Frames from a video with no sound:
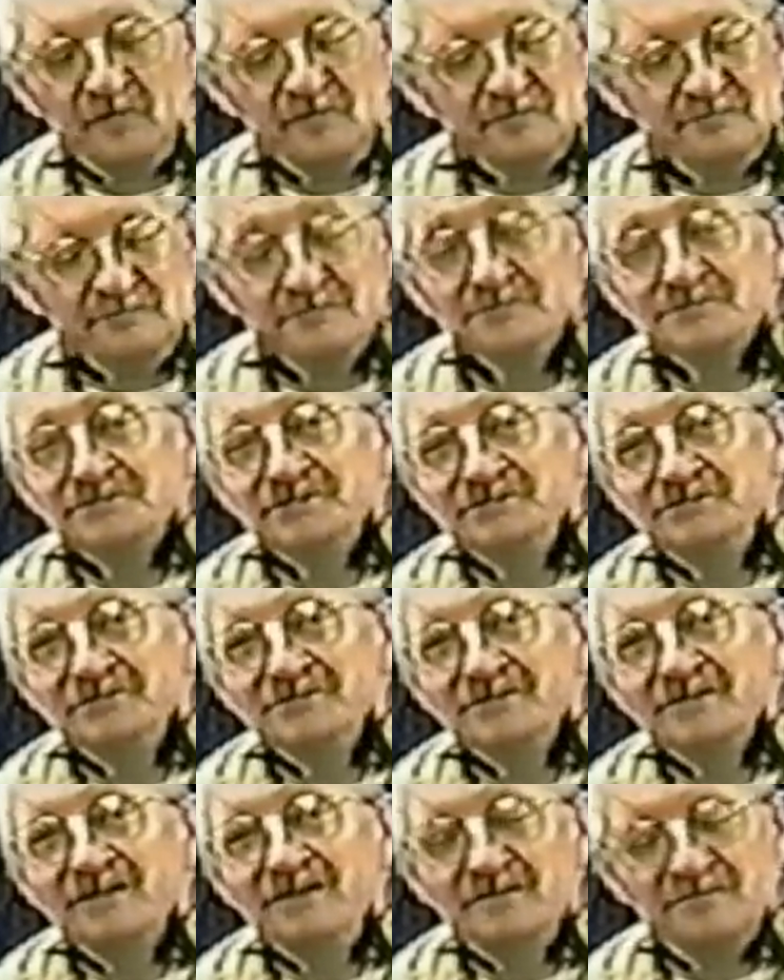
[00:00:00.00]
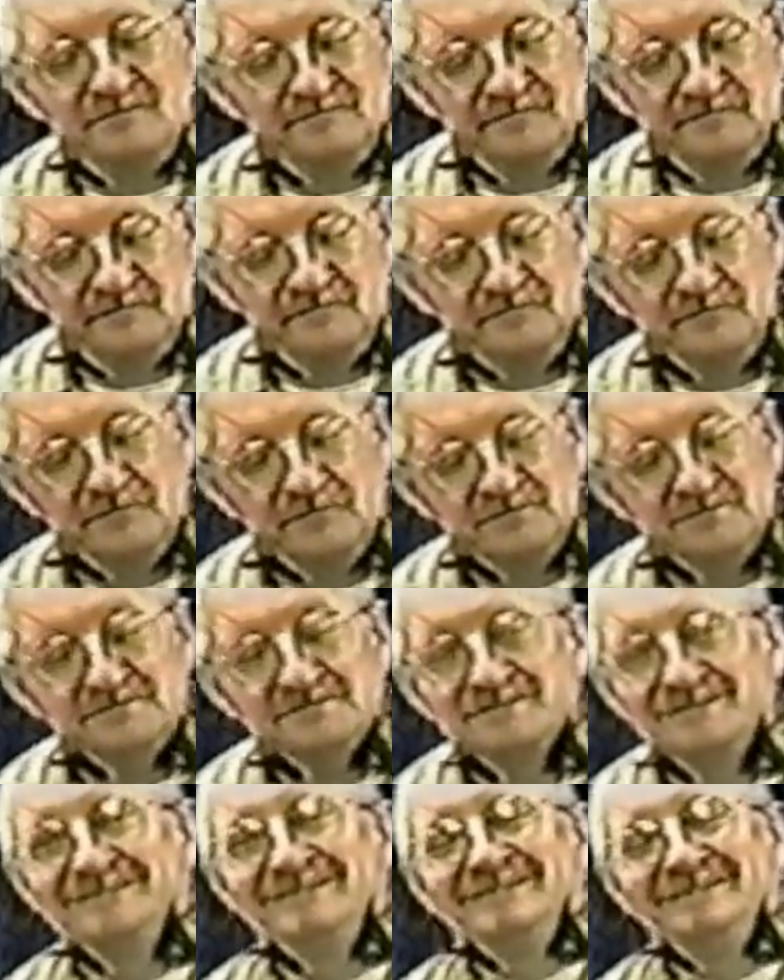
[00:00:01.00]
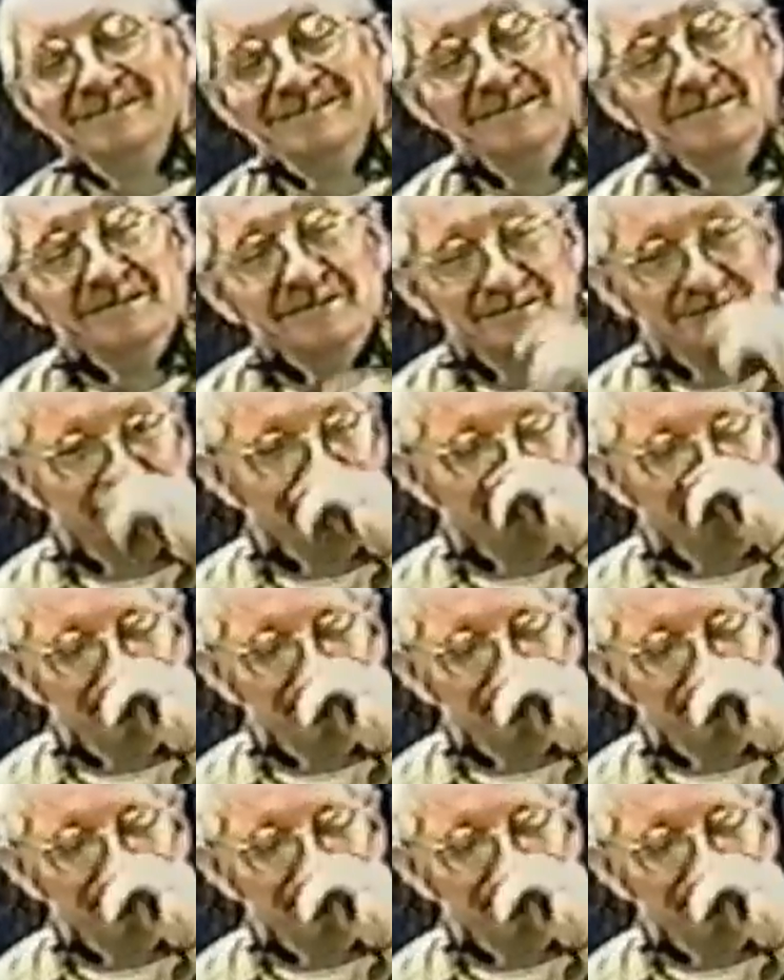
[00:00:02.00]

where was I anyway before I was so